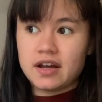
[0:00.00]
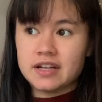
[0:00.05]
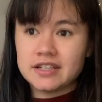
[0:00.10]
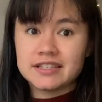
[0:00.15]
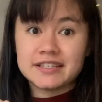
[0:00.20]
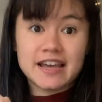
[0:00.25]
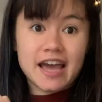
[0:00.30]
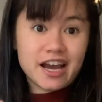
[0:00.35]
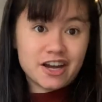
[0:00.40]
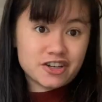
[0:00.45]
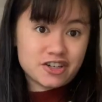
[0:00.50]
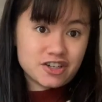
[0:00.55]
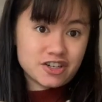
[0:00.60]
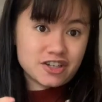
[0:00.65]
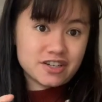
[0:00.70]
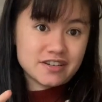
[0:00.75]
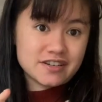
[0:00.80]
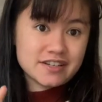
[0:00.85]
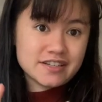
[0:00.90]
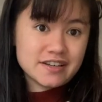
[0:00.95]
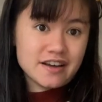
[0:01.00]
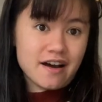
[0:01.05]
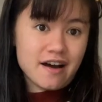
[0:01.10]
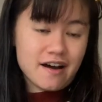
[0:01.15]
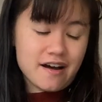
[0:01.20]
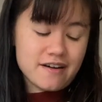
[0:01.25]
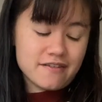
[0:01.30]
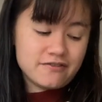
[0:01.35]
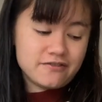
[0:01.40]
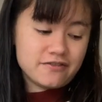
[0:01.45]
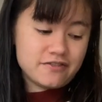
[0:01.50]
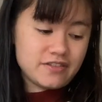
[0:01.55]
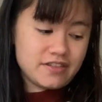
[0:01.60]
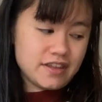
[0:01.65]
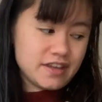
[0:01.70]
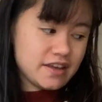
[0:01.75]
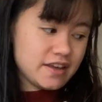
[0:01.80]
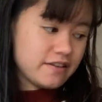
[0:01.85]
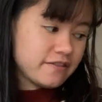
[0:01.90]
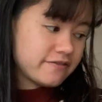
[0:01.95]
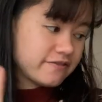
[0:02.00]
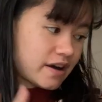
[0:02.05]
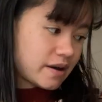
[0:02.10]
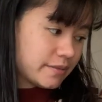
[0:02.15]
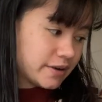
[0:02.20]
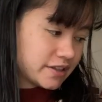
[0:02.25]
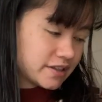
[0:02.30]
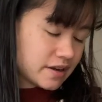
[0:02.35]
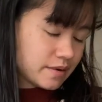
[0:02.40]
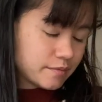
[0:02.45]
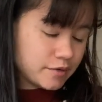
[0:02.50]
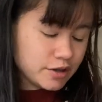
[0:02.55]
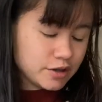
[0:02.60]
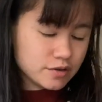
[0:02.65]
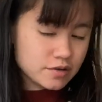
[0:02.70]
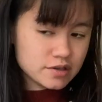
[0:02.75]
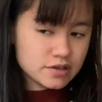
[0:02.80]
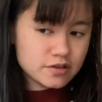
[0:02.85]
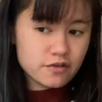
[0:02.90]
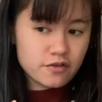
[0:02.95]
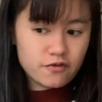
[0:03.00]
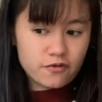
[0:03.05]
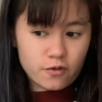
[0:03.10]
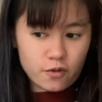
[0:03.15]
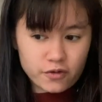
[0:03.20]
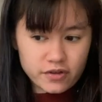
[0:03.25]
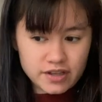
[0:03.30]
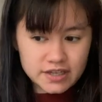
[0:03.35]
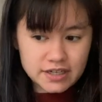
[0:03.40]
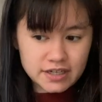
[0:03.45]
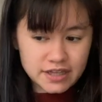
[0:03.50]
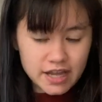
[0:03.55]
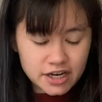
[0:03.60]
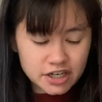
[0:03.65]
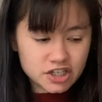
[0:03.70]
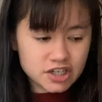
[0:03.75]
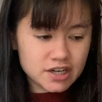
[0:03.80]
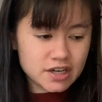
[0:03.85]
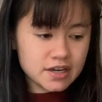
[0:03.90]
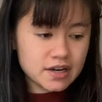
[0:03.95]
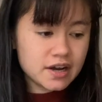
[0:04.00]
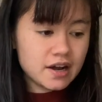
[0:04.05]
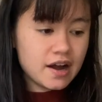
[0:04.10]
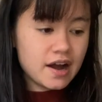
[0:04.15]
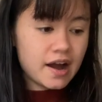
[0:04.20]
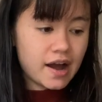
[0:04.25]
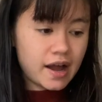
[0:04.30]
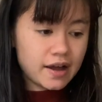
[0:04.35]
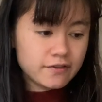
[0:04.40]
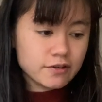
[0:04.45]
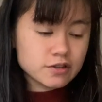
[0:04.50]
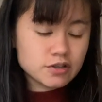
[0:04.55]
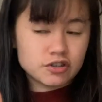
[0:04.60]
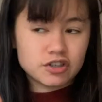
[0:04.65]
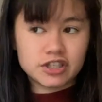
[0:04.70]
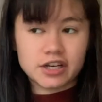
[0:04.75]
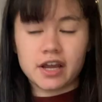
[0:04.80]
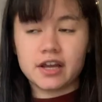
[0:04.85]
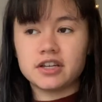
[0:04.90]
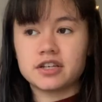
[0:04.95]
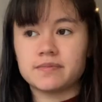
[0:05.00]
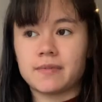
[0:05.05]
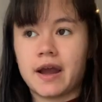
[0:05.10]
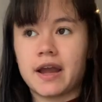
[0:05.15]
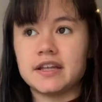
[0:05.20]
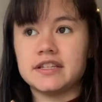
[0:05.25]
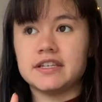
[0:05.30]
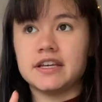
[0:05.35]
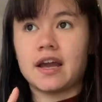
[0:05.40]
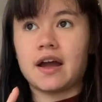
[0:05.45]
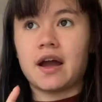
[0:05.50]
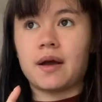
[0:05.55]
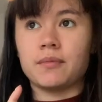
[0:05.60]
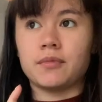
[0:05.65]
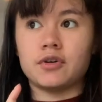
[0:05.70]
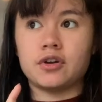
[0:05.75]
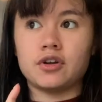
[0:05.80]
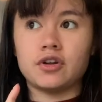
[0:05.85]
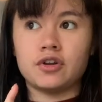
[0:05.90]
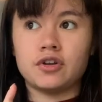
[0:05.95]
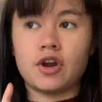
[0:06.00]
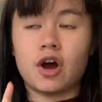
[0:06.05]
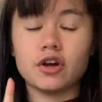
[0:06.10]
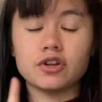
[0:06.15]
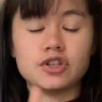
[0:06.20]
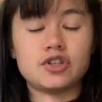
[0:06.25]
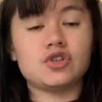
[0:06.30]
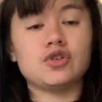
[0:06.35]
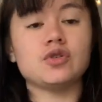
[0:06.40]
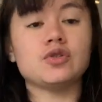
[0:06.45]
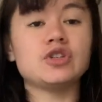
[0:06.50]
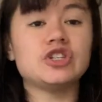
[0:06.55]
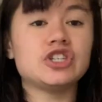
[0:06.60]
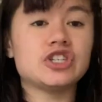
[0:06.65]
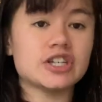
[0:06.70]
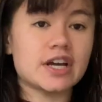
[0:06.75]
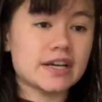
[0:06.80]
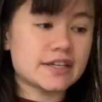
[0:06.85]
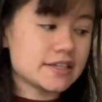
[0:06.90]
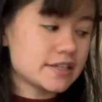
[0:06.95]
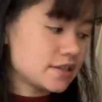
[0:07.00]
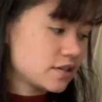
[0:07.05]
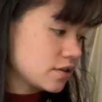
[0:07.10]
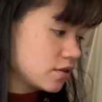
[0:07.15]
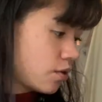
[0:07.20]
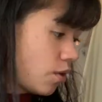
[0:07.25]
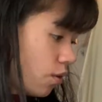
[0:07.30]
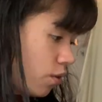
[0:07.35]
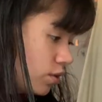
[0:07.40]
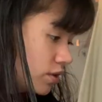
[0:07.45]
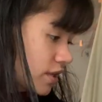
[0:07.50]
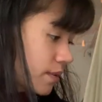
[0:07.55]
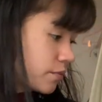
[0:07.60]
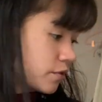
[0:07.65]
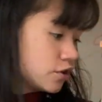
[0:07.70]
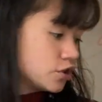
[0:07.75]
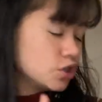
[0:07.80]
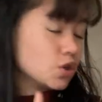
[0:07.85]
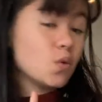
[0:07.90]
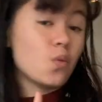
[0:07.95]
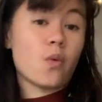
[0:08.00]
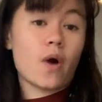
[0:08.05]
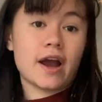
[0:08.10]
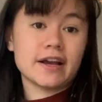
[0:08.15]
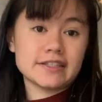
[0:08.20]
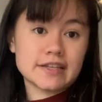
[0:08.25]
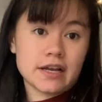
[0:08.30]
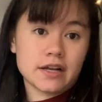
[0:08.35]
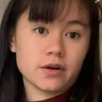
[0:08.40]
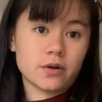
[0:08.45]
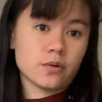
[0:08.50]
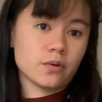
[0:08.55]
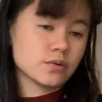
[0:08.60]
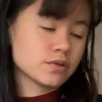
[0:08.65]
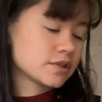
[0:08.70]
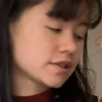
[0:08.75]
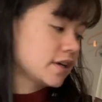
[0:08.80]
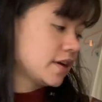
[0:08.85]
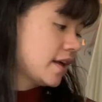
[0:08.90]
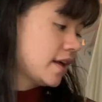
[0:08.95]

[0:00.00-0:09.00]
textures of the fabric that I'm gonna use for this collection. I've also changed my idea. I'm gonna not do just gold, I'm gonna do white and gold,